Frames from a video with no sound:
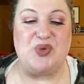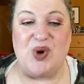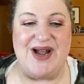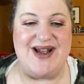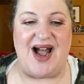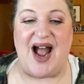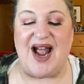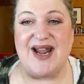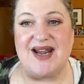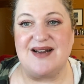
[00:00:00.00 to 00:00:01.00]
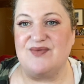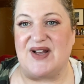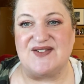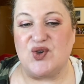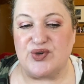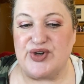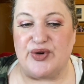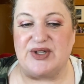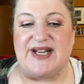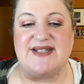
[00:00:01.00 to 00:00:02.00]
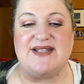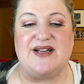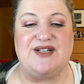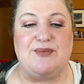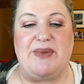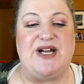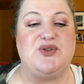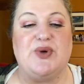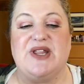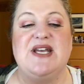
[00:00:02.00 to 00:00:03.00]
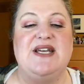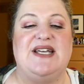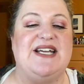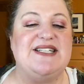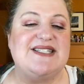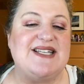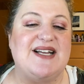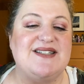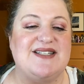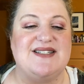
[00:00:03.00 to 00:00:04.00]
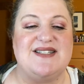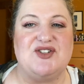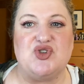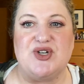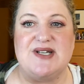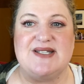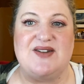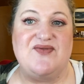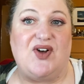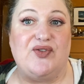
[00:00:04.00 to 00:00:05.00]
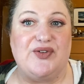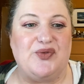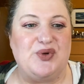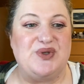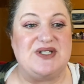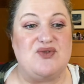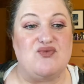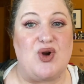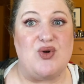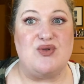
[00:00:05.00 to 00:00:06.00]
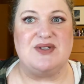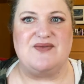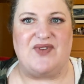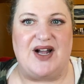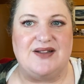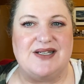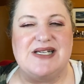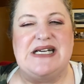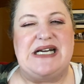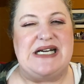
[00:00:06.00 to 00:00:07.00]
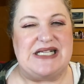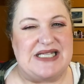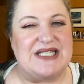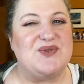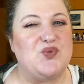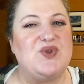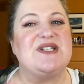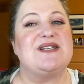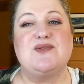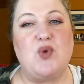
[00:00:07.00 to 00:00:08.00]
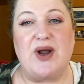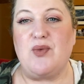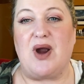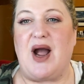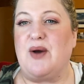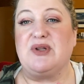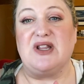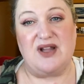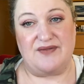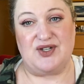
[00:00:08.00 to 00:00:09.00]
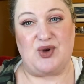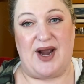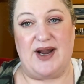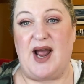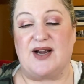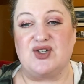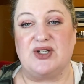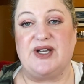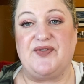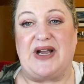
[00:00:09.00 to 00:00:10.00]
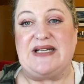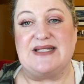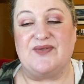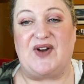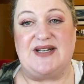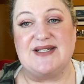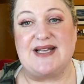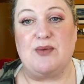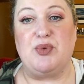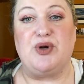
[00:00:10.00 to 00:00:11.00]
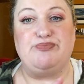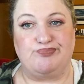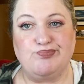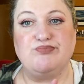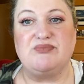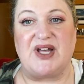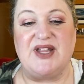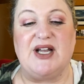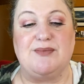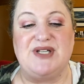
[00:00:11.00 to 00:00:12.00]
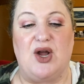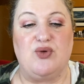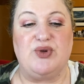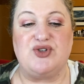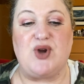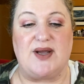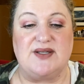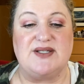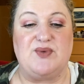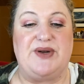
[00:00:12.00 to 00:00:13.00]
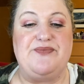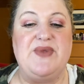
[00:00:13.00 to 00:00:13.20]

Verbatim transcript: boy, I that Solar Note, like I said, combined with incense and citrus and velvet fruits and rose and violet. This, this is one where I would love to try it actually if I can find a sample I think I'm down with trying this one.